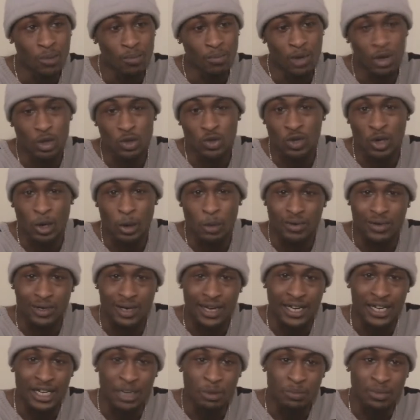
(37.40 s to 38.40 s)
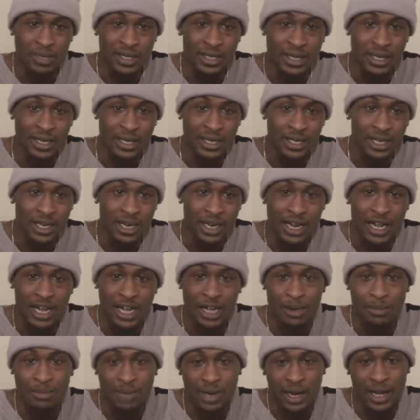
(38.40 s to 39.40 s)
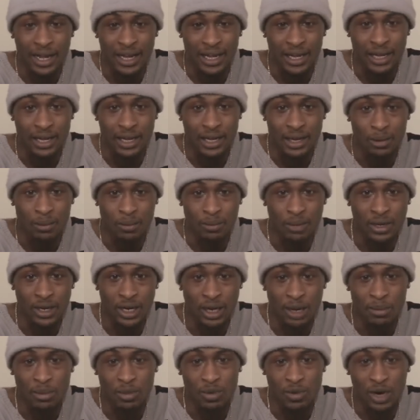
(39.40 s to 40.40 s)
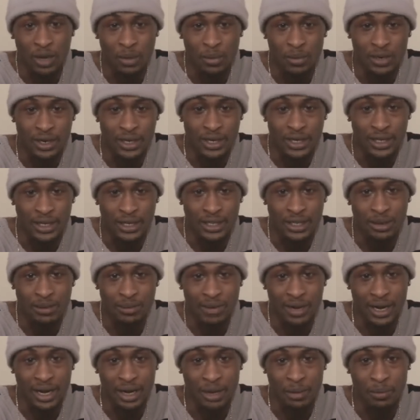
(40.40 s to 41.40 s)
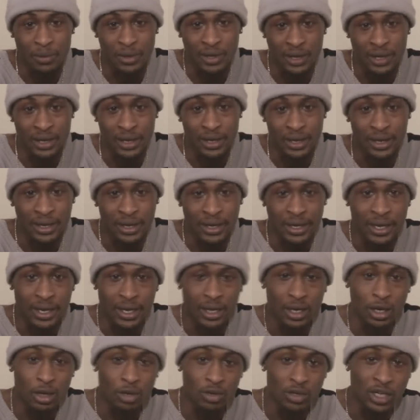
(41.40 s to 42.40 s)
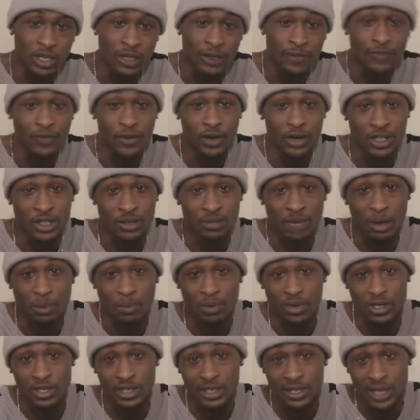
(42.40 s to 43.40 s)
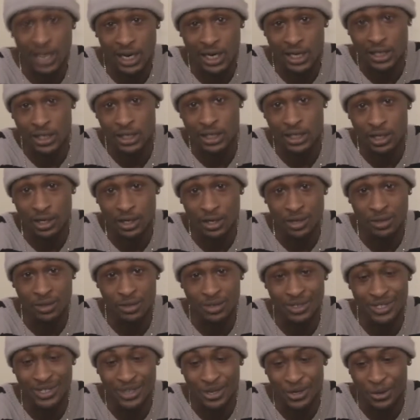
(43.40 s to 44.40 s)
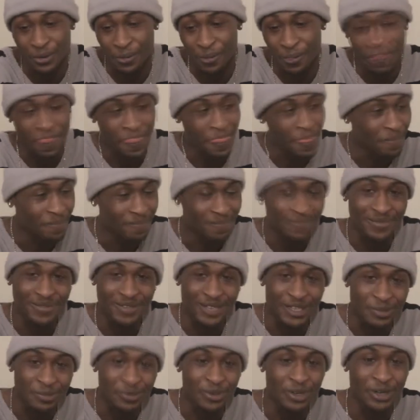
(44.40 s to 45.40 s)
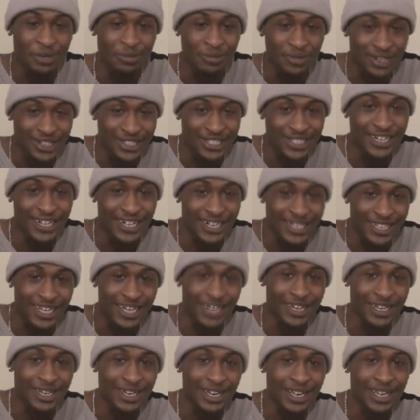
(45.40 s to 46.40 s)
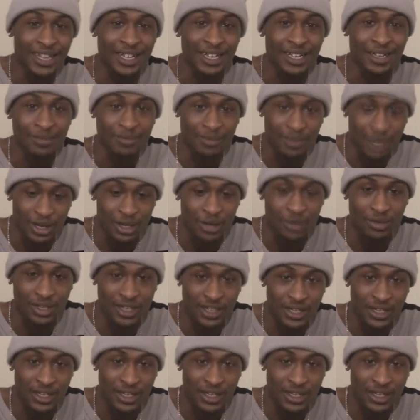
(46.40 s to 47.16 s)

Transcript: most rappers like to be in the limelight, but I'm a rapper that doesn't mind being low key far as my personality goes. So that's pretty much how I got the name Lo